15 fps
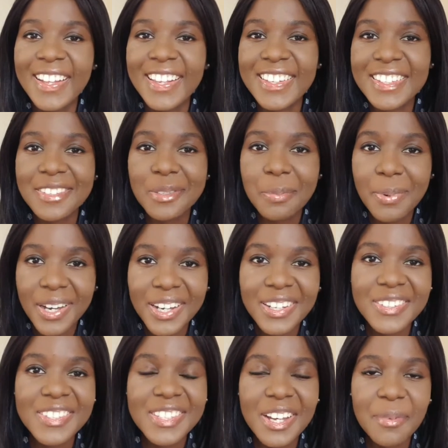it just
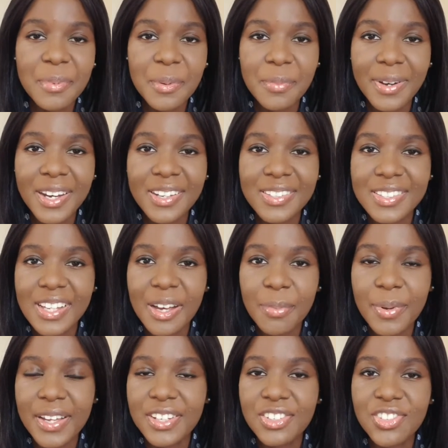piles up and piles
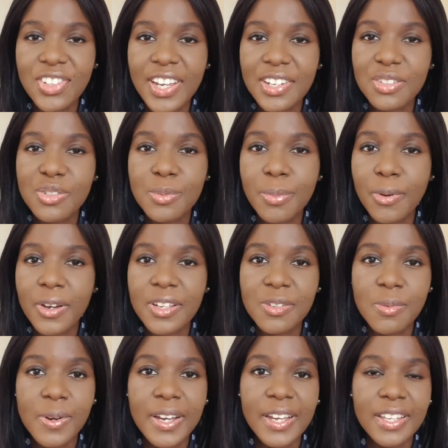up and you get to a
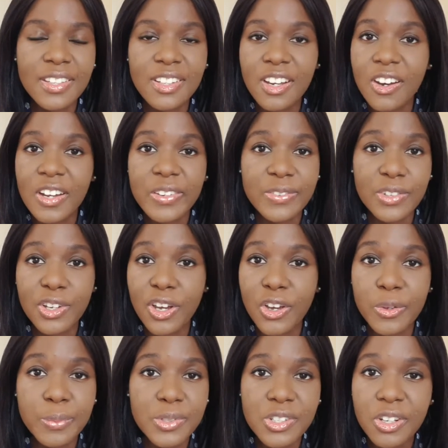point where you can't even
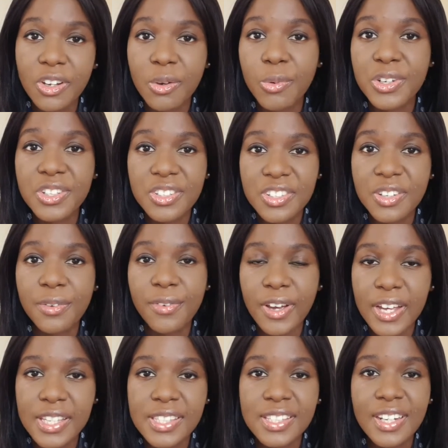cope you don't know what to do
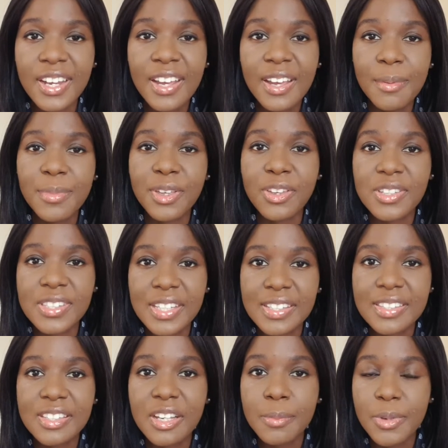first because
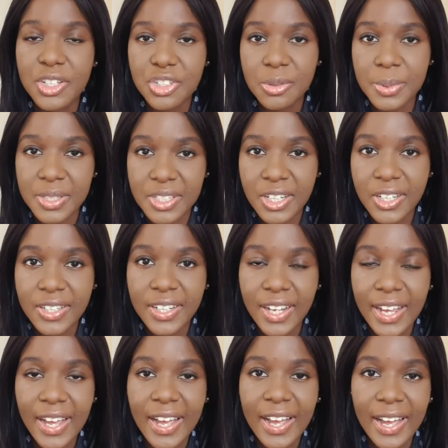there's so much to be done
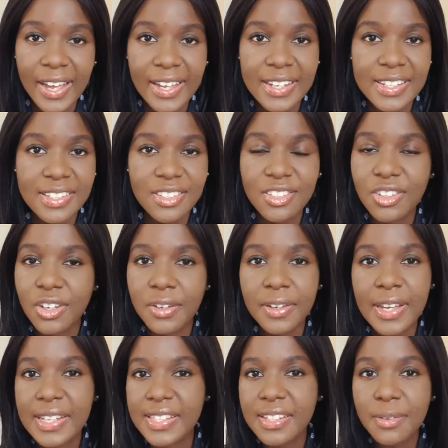and you know
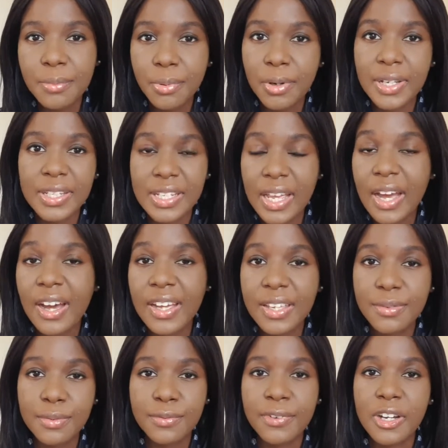at some point i
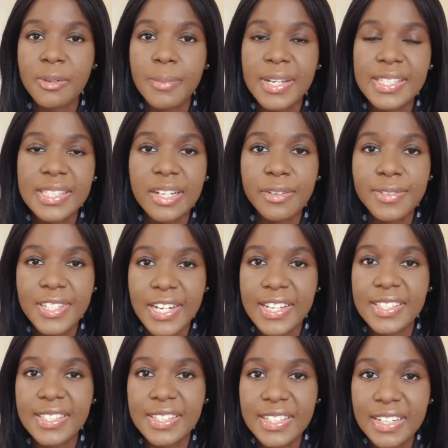even found myself
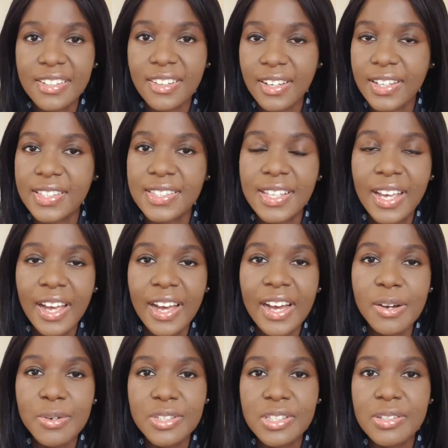chasing deadlines
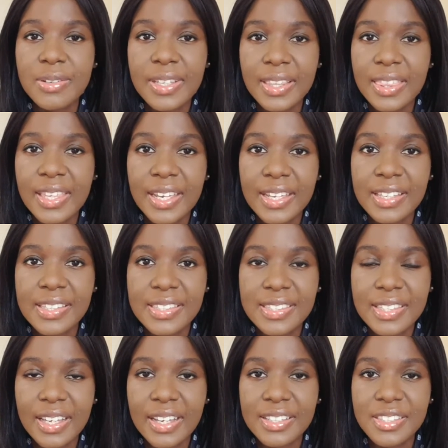i was doing things
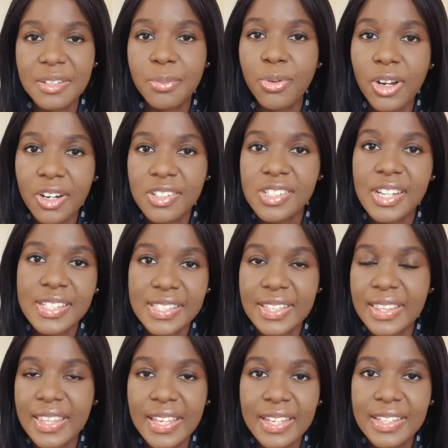uh, sort of
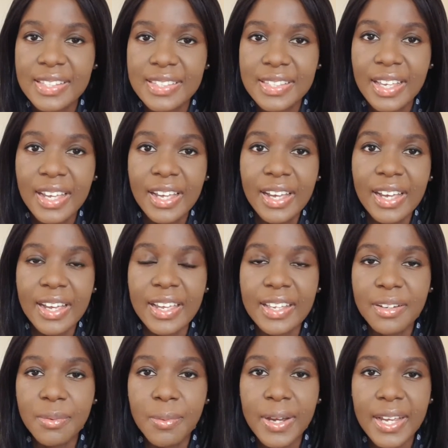prioritizing things
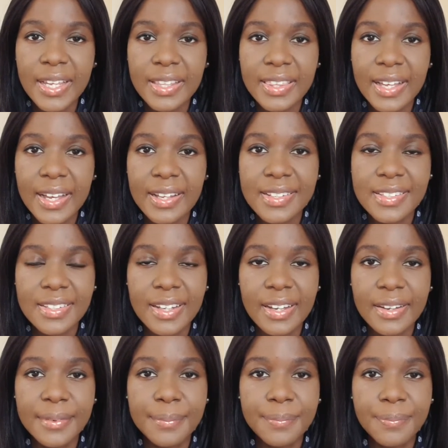in a way that
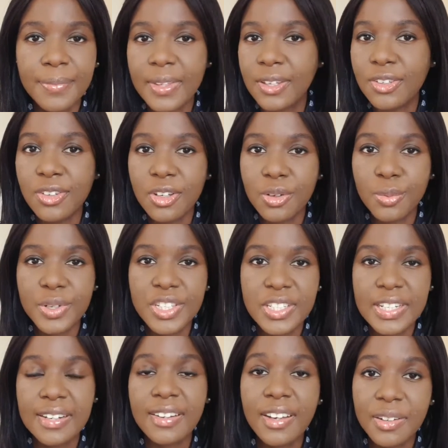um, you know which
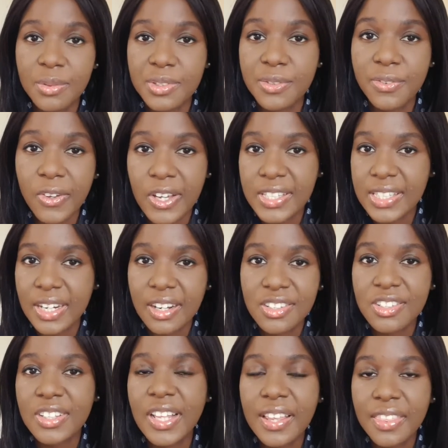deadline was first and i'd
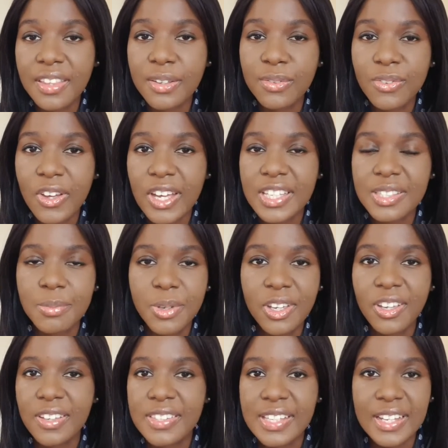do that thing first
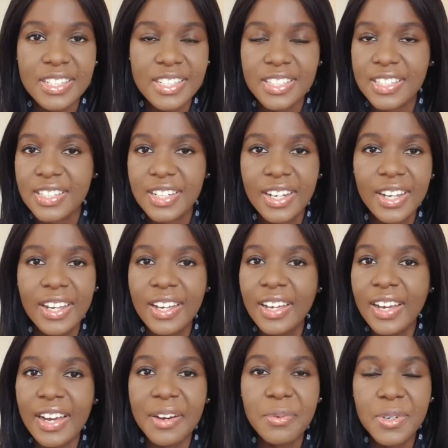because i just
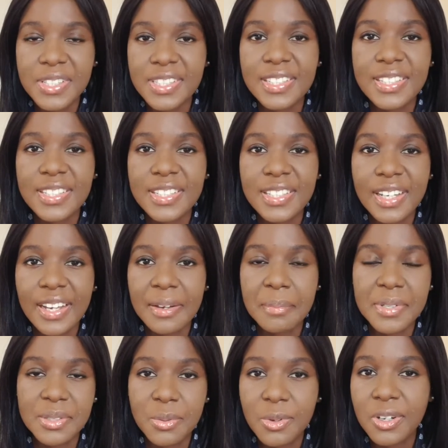i wasn't
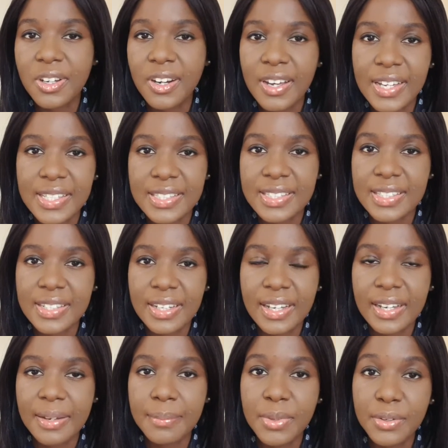um, as organized
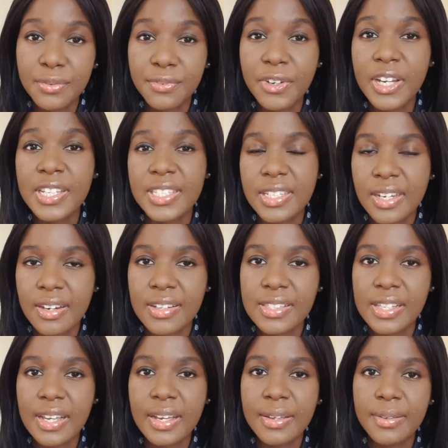um, in first year
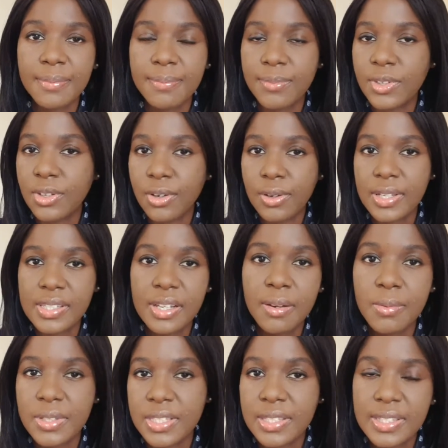as i you know as i
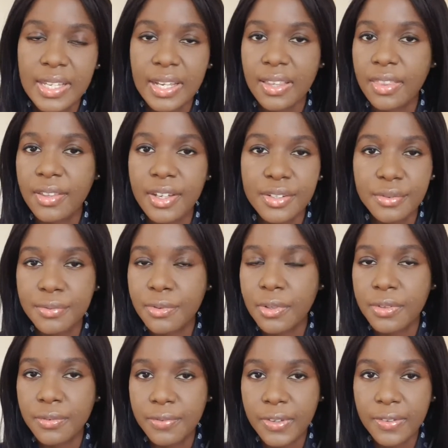was in second third and
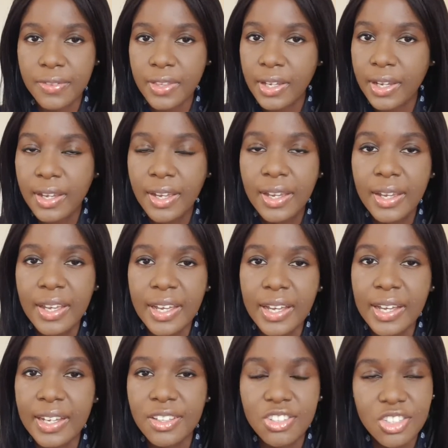fourth and fifth year uh, you